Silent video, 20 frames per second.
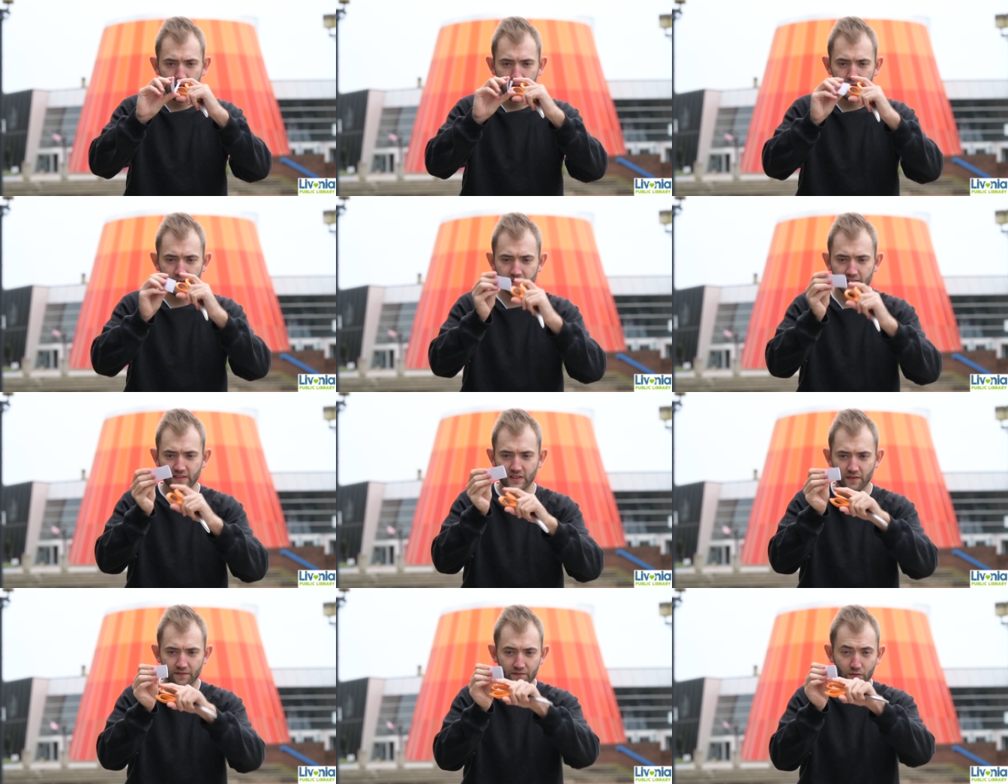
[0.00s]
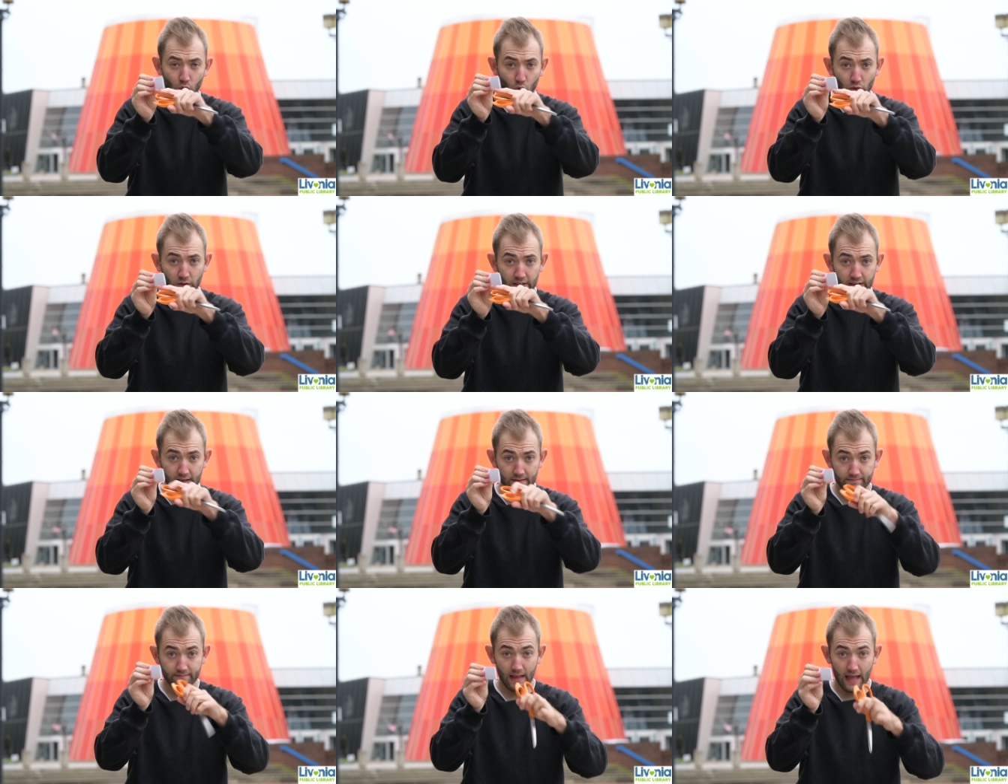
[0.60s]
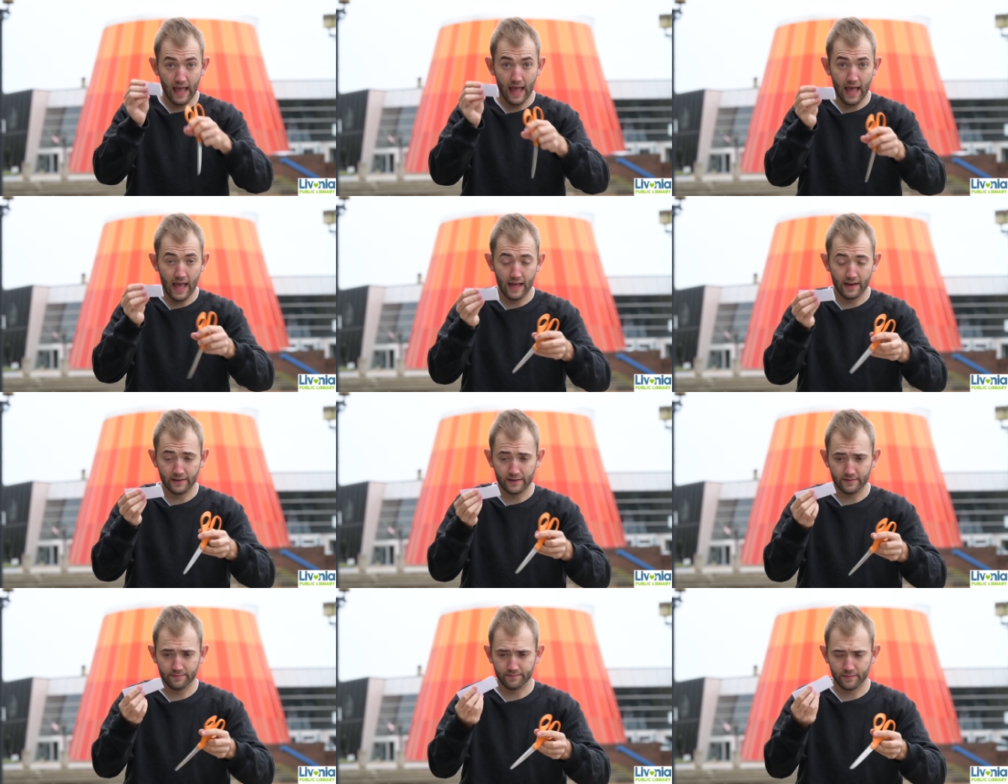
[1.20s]
This is the folded end,
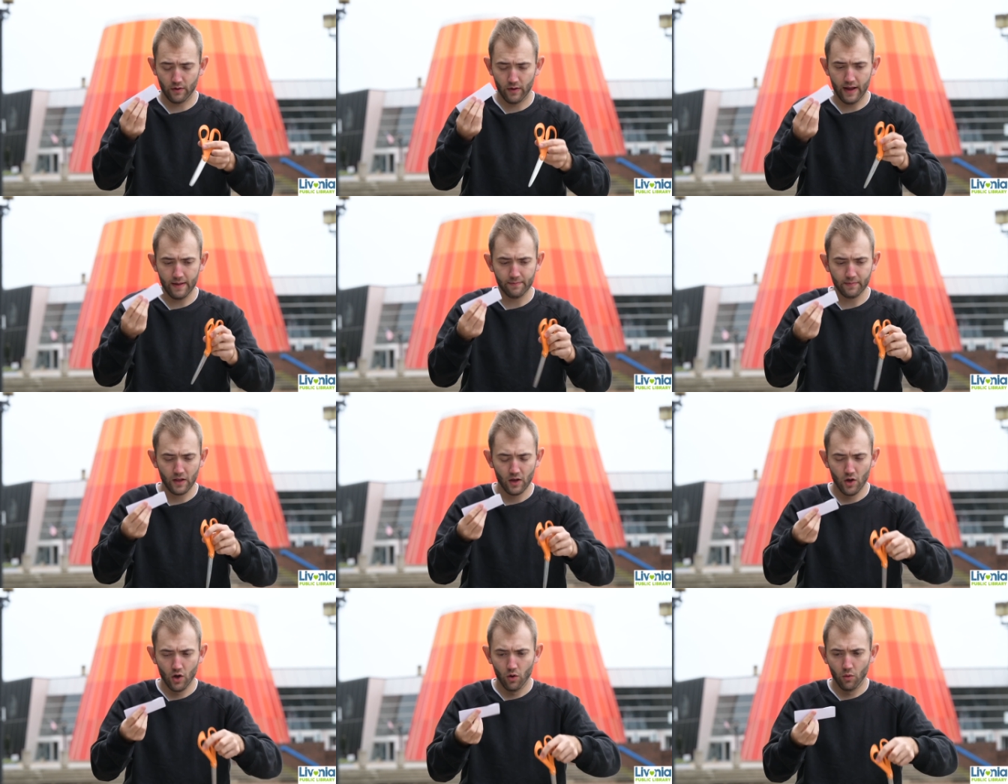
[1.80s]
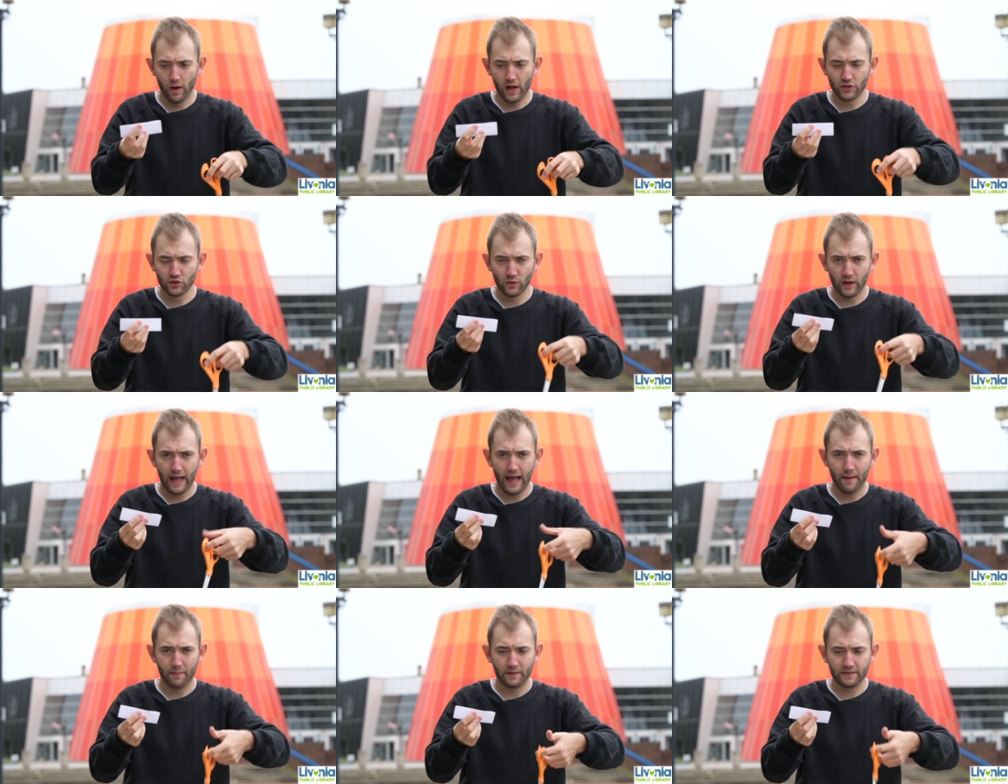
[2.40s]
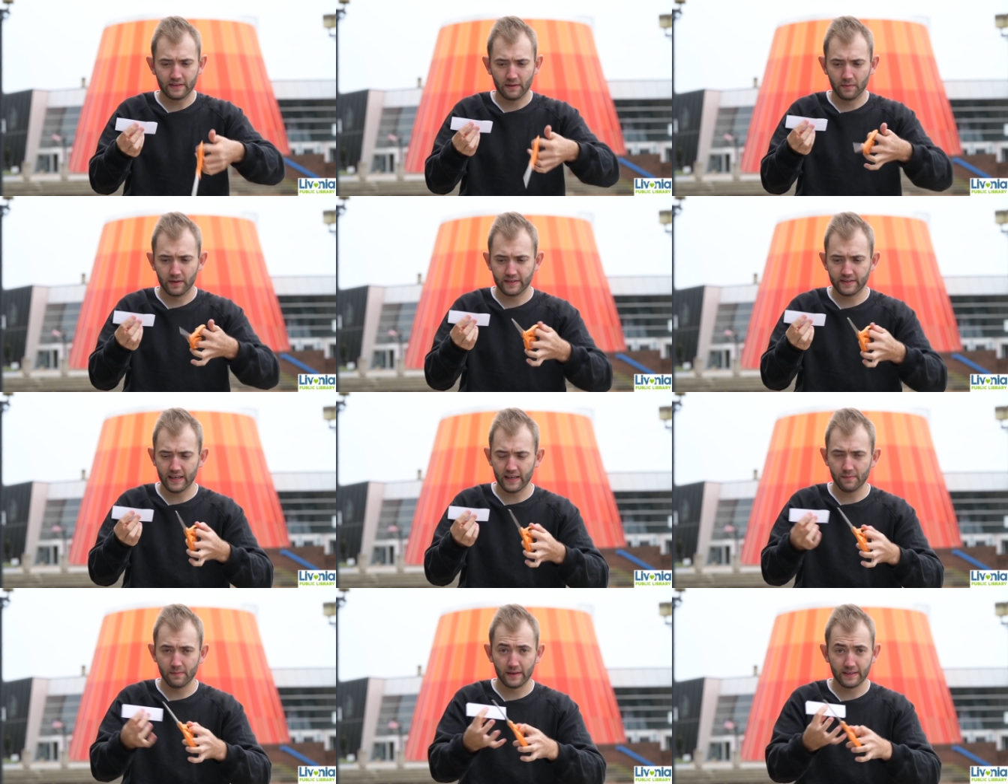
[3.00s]
all right? Watch what happens. I'm gonna
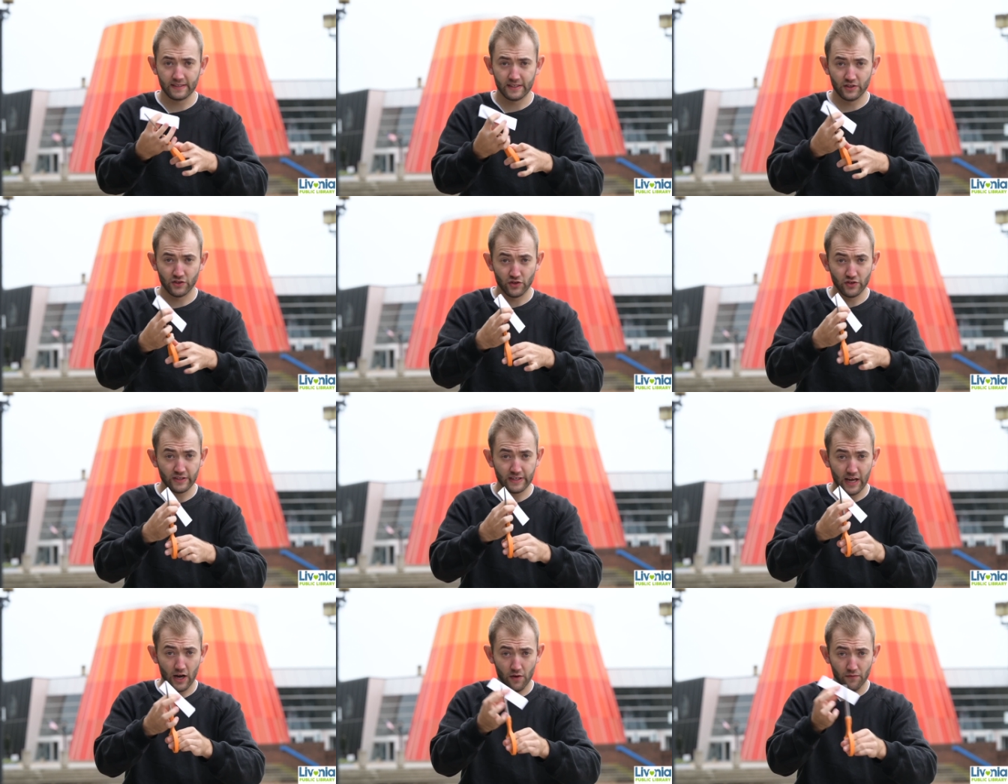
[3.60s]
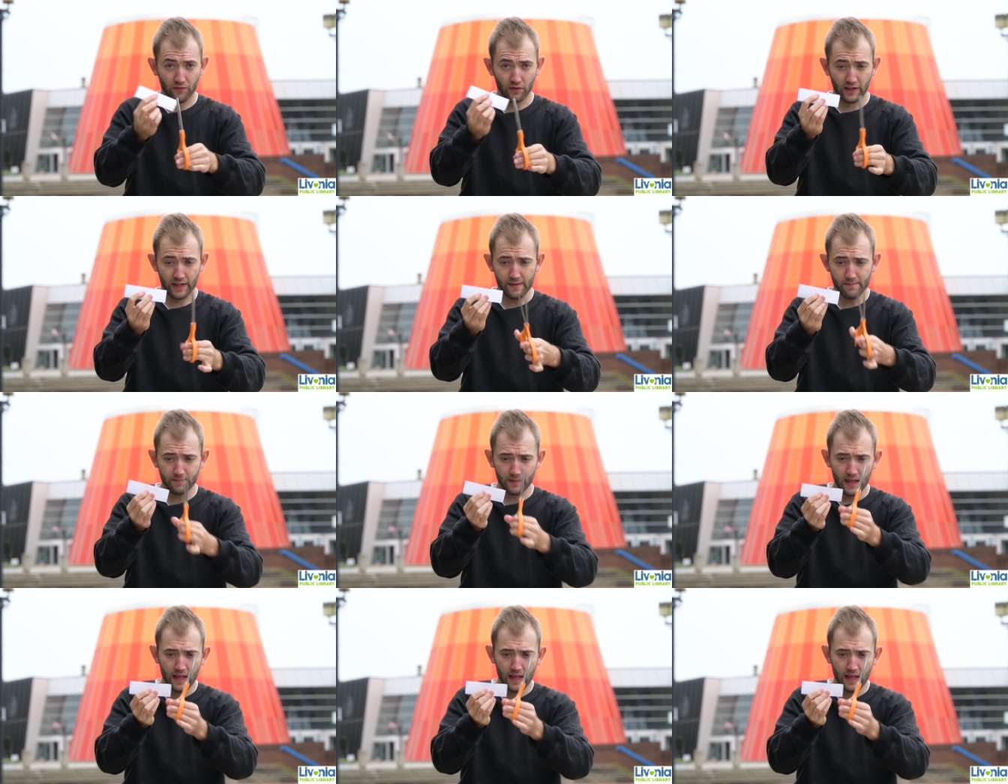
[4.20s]
take my scissors carefully.